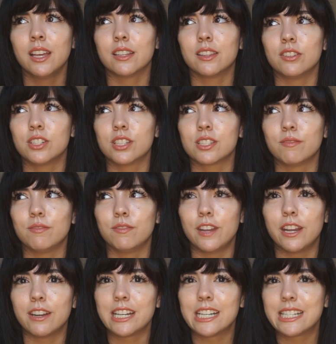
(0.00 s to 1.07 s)
They're just
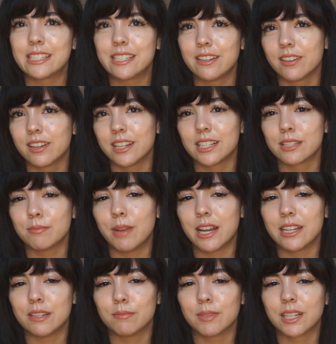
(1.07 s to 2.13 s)
very serious
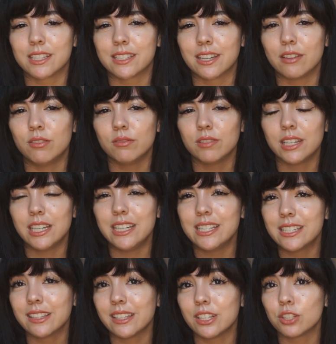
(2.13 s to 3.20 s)
minded because they don't
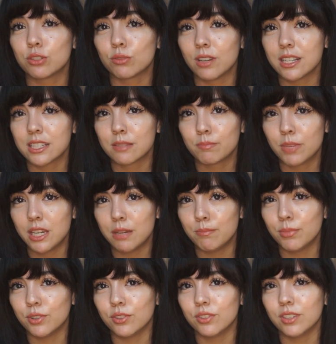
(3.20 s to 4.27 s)
easily trust
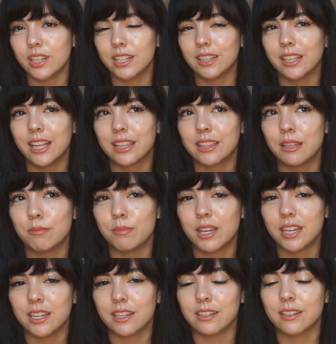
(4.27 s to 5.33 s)
people and let them
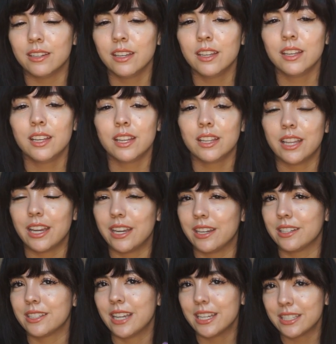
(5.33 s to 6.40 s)
in. They
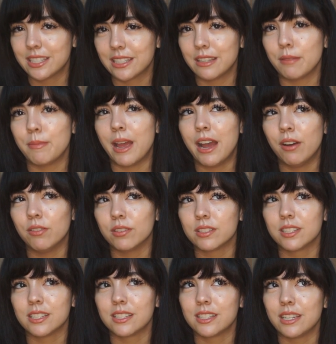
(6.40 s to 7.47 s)
test them out
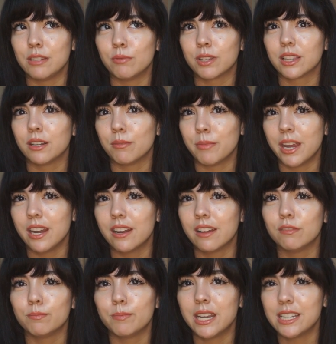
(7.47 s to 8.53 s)
to see what they're made
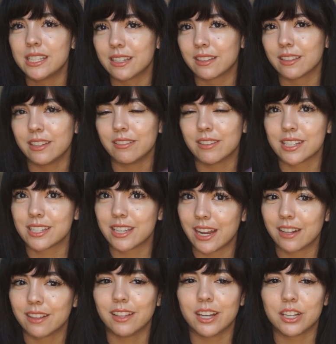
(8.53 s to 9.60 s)
of, basically on a
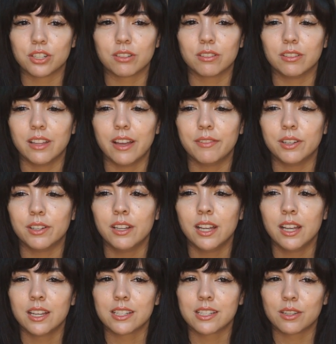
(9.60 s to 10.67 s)
psychological level.
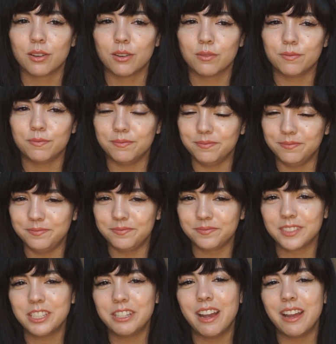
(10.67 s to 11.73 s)
So
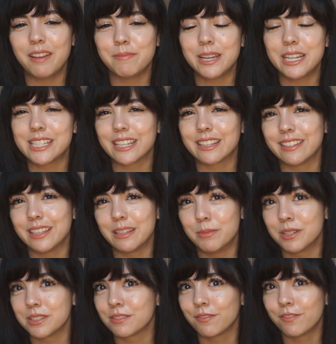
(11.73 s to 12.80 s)
you have basically the
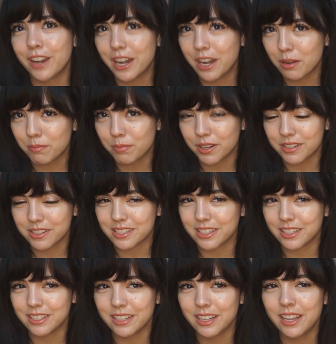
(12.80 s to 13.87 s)
most fair
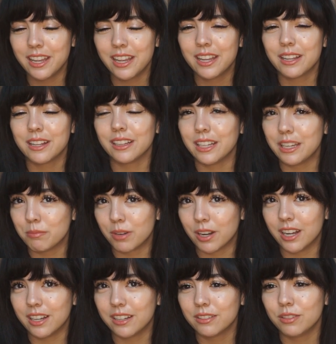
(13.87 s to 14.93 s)
person,
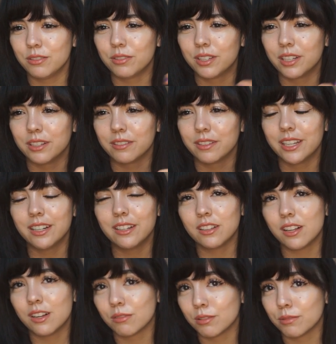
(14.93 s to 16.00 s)
Libra, who can get
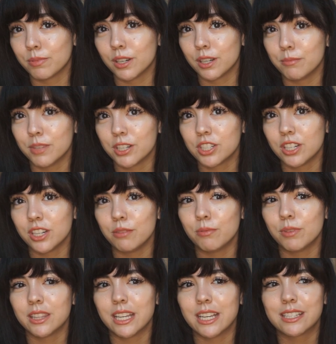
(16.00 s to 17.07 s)
along with pretty much
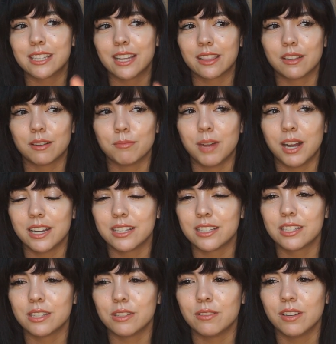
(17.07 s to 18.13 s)
anyone they set their mind
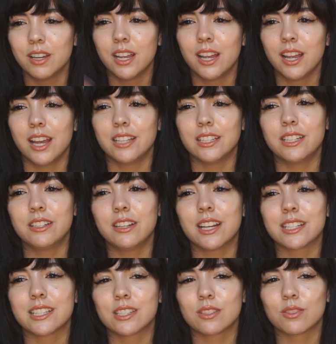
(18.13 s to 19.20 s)
to. And then you
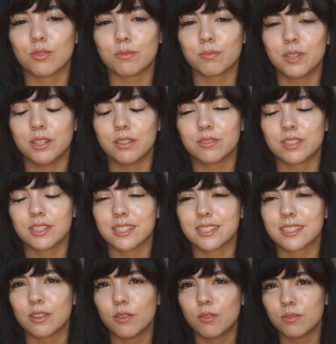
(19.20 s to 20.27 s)
got Scorpio,
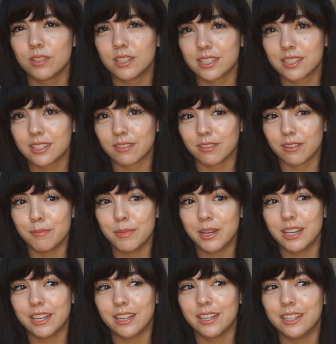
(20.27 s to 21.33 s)
just so
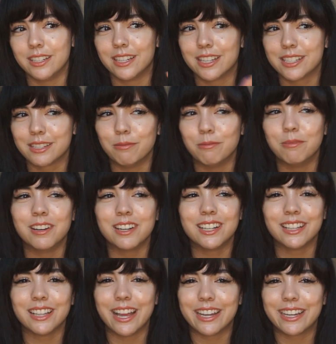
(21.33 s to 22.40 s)
discriminate and doesn't want
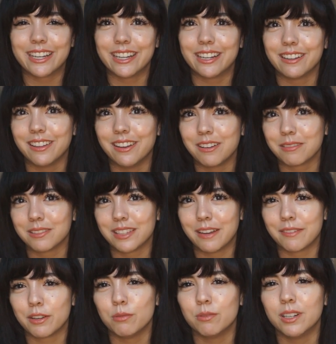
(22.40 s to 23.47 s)
to like get along with
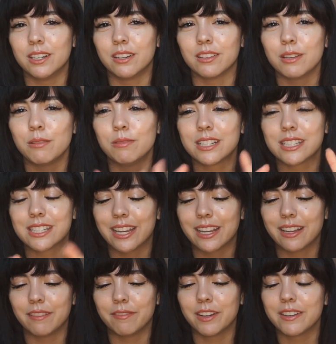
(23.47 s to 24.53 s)
everyone. Only wants like
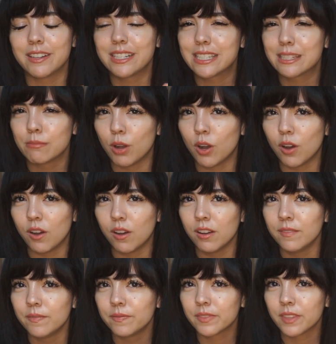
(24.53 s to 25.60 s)
a very small
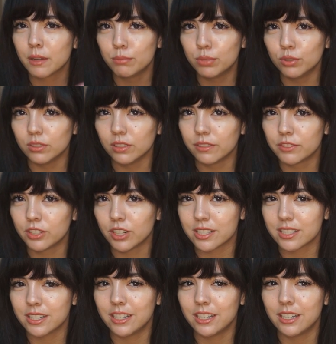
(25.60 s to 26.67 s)
pool of
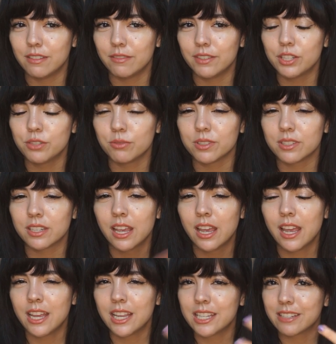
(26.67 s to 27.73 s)
trusted individuals.
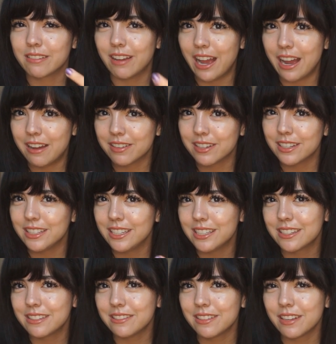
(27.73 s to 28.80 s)
So how can
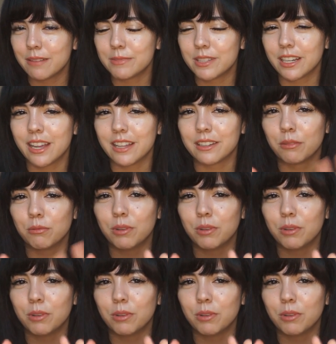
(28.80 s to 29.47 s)
these two come together?